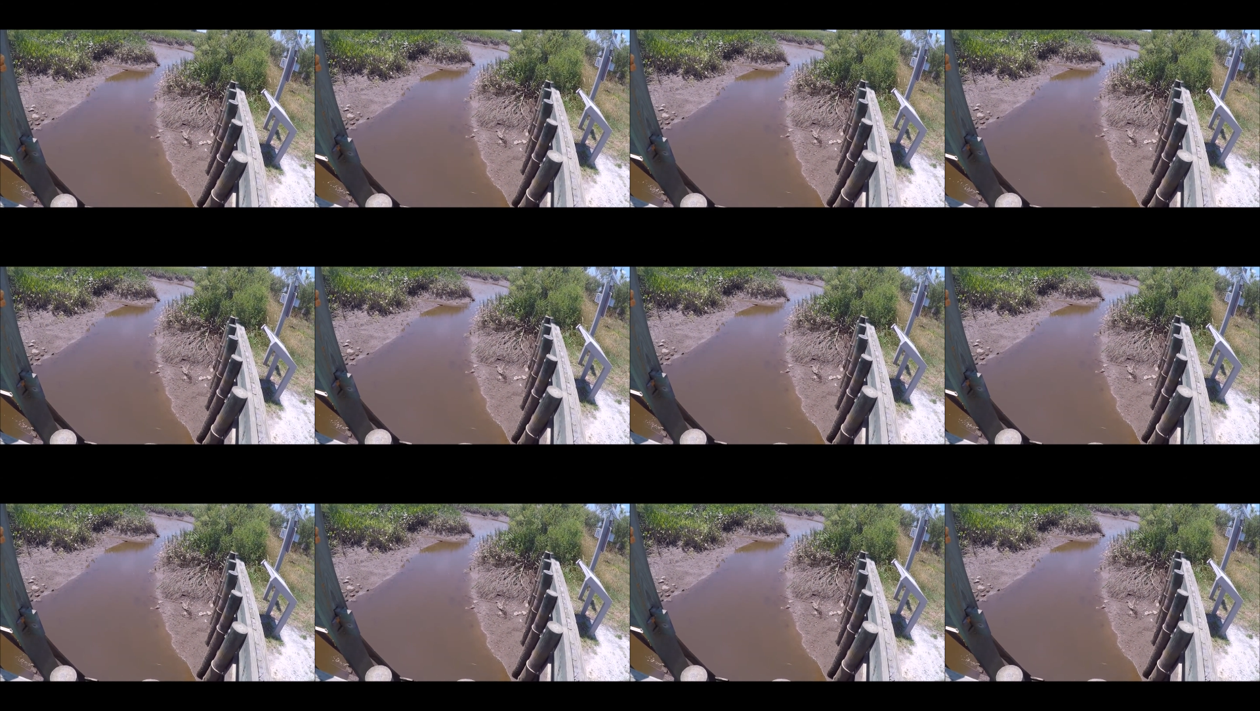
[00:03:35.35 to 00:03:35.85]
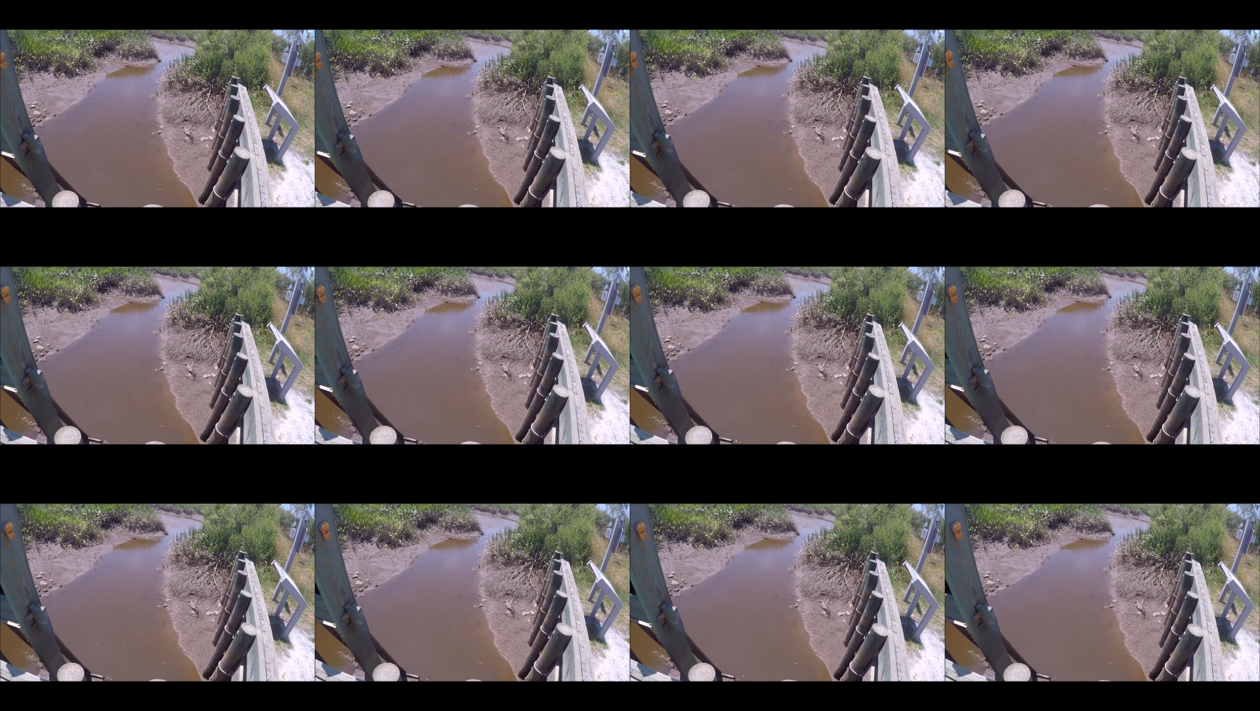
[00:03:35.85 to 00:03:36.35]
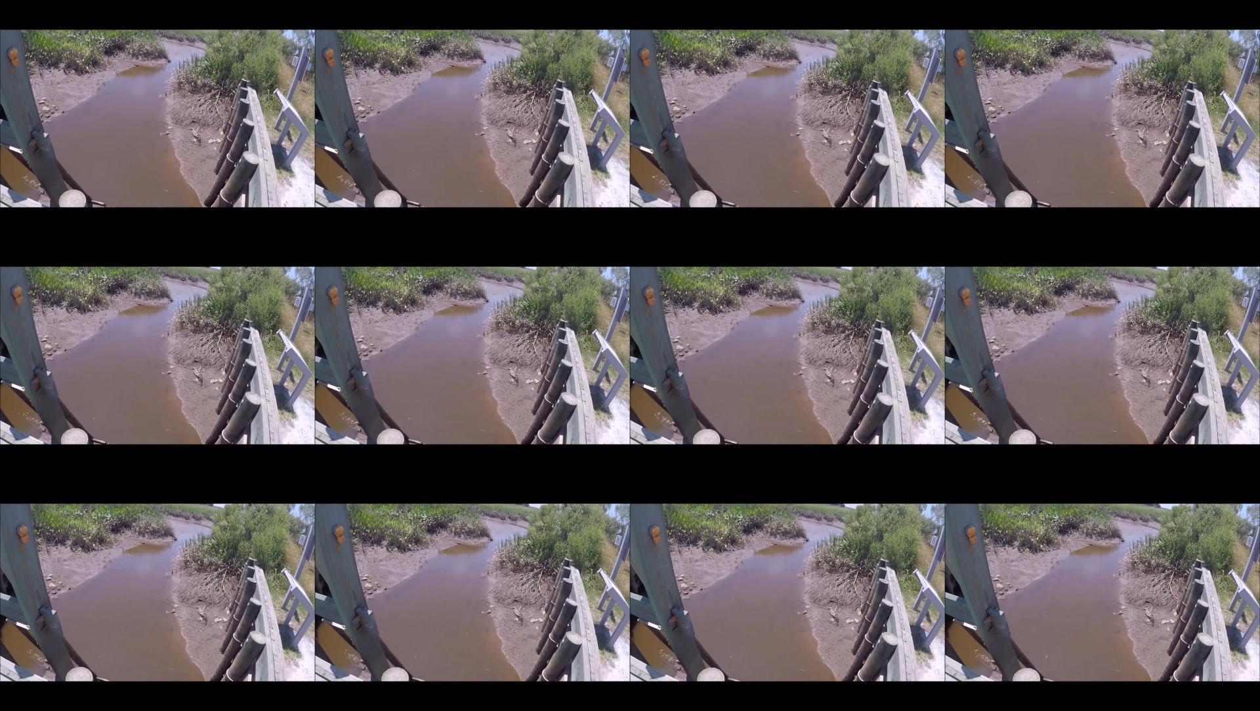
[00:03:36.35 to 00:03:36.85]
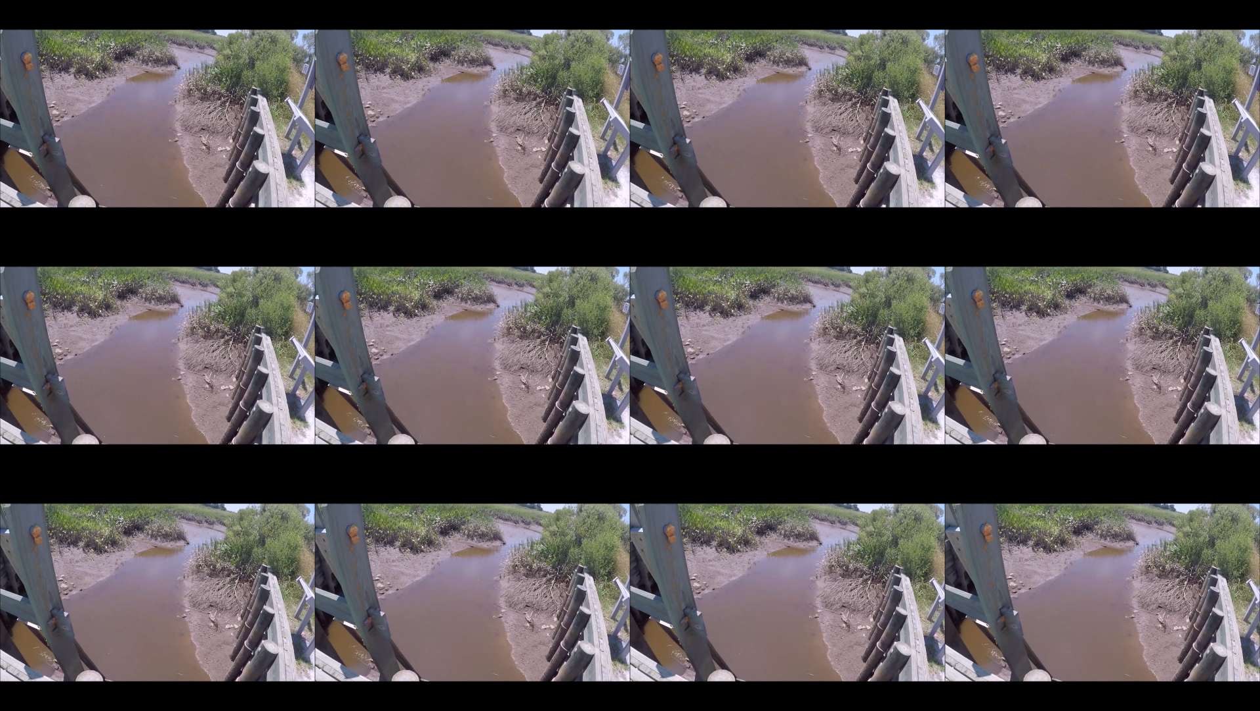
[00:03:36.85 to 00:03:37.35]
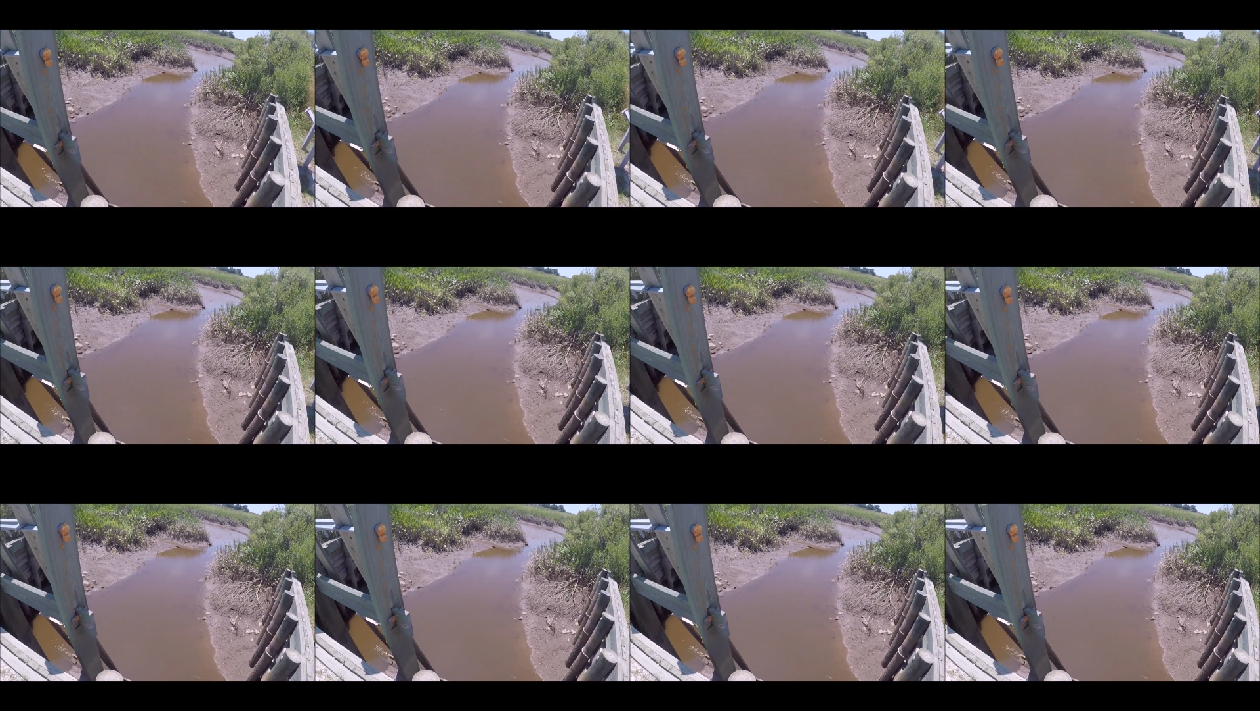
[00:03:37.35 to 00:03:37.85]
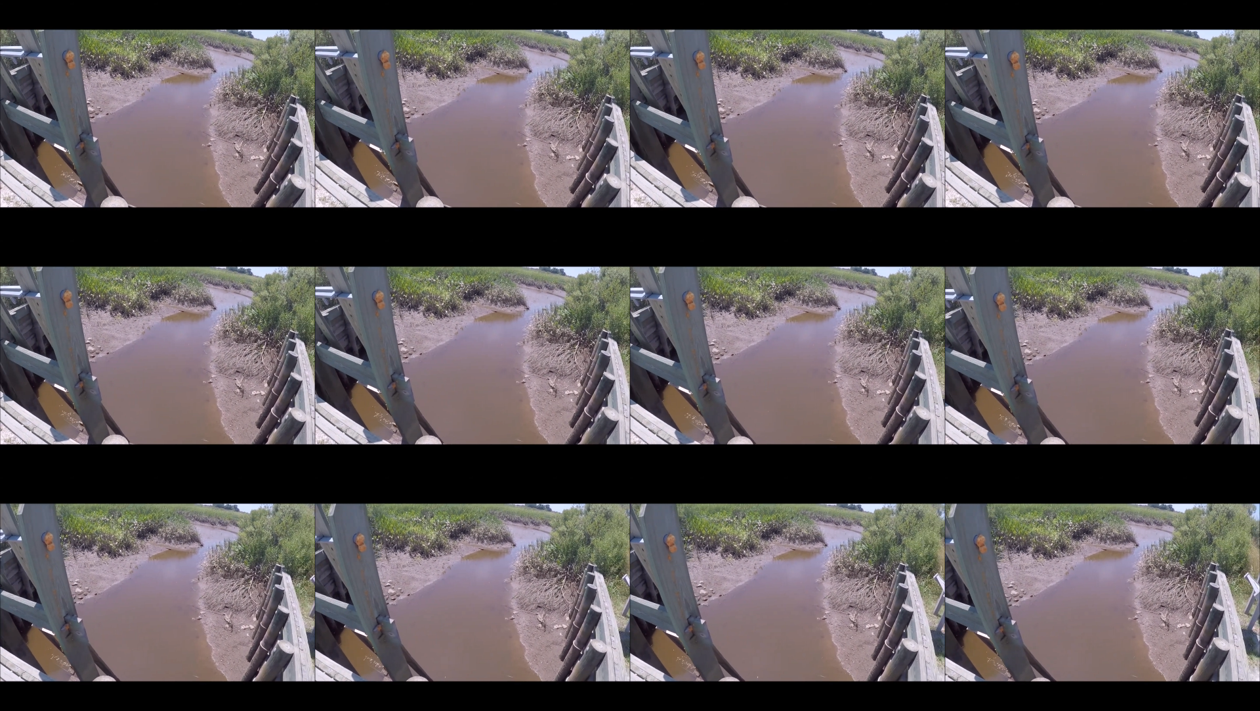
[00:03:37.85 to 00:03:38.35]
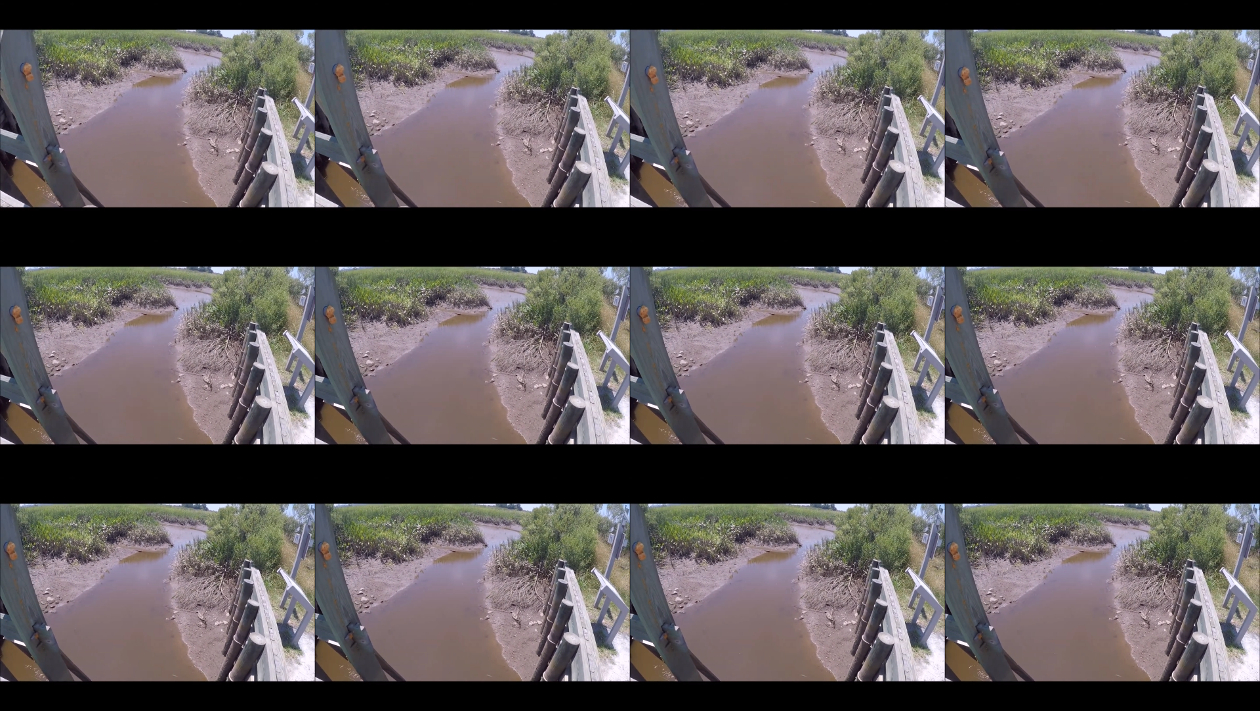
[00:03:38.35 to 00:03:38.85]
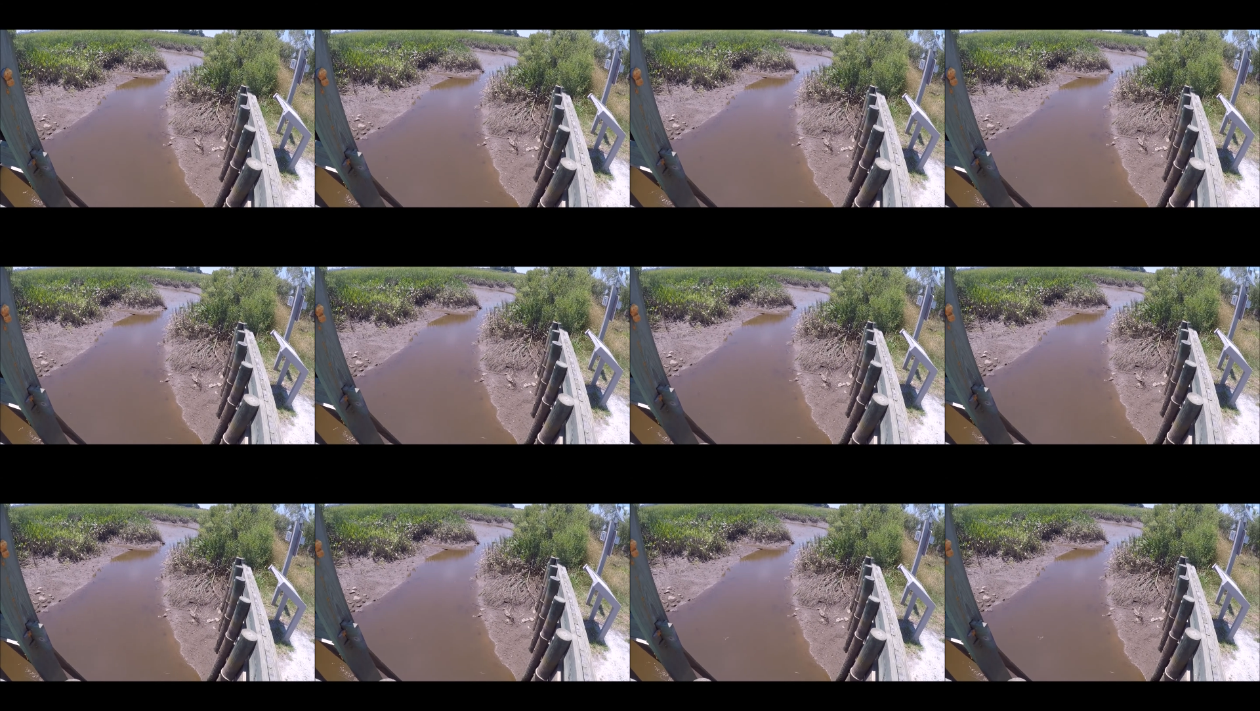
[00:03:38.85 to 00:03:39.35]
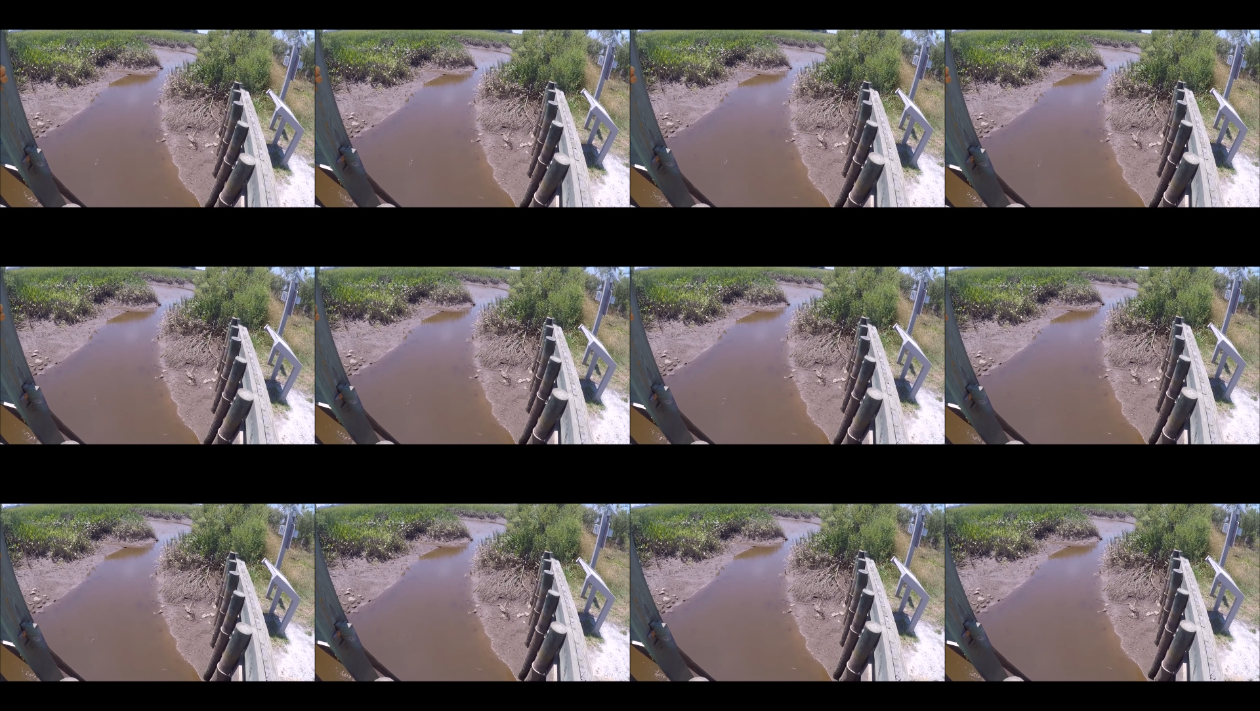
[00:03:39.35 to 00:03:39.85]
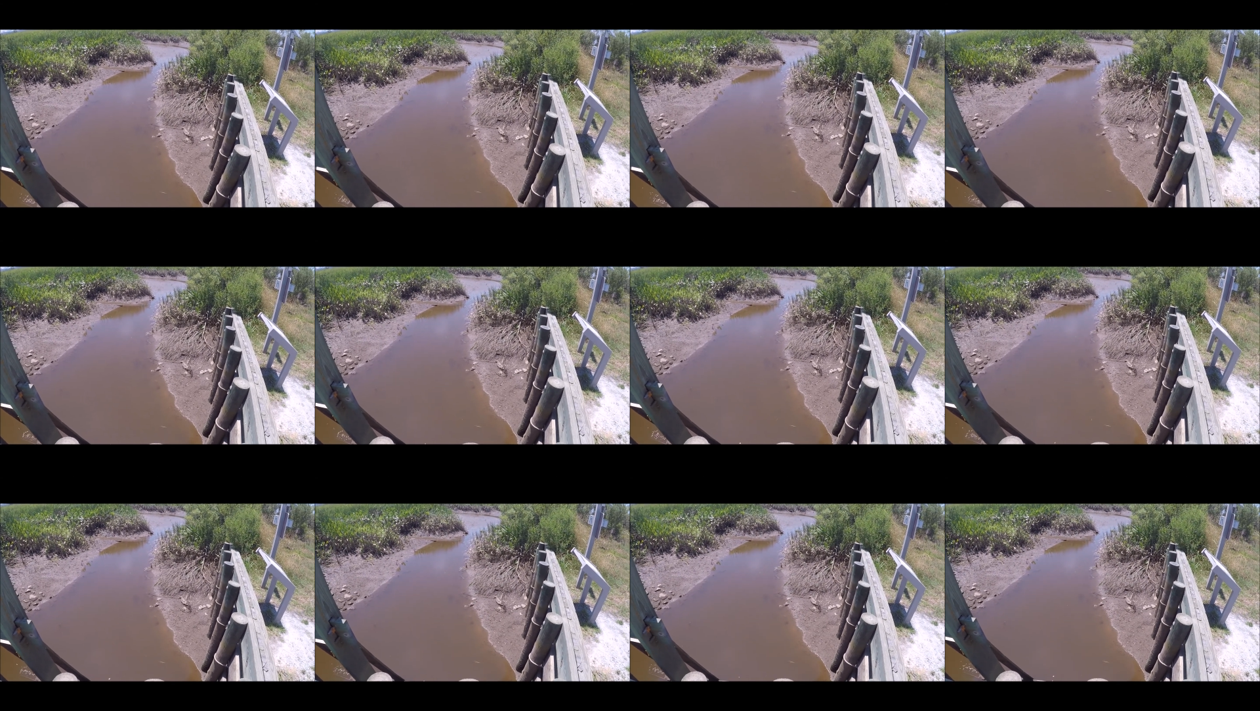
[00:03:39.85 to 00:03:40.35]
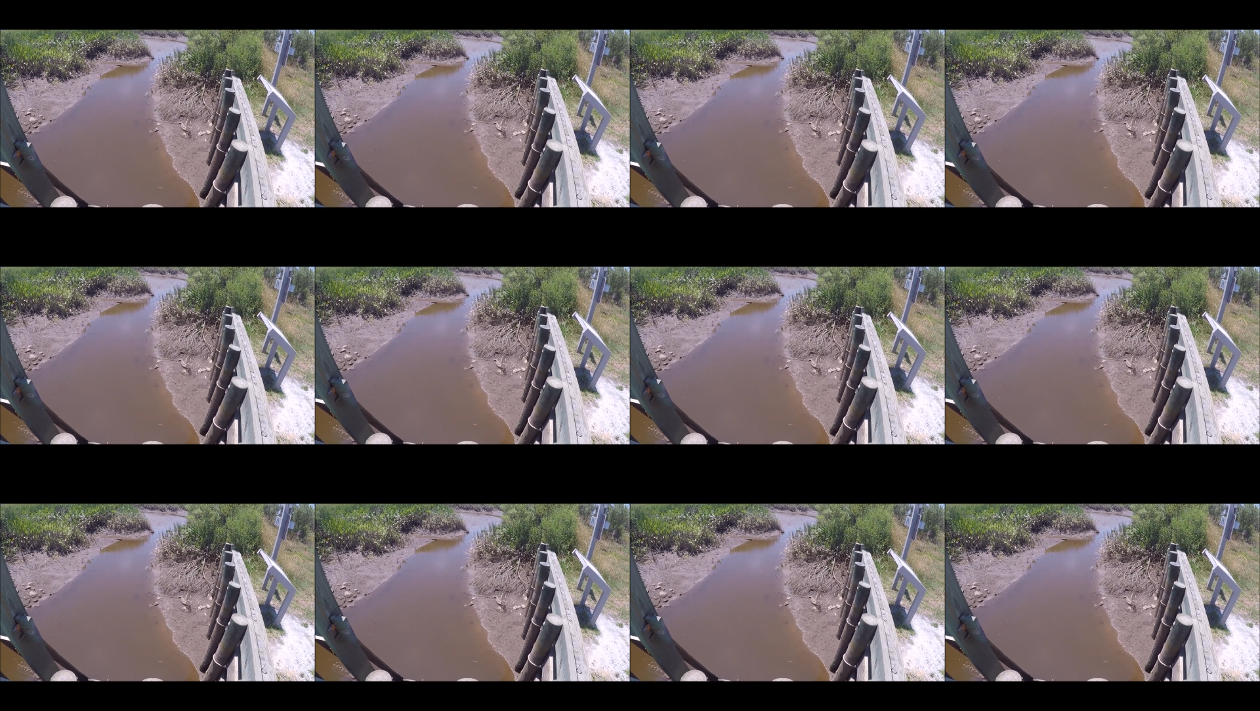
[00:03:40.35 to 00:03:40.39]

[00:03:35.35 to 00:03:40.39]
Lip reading: (no speaker visible)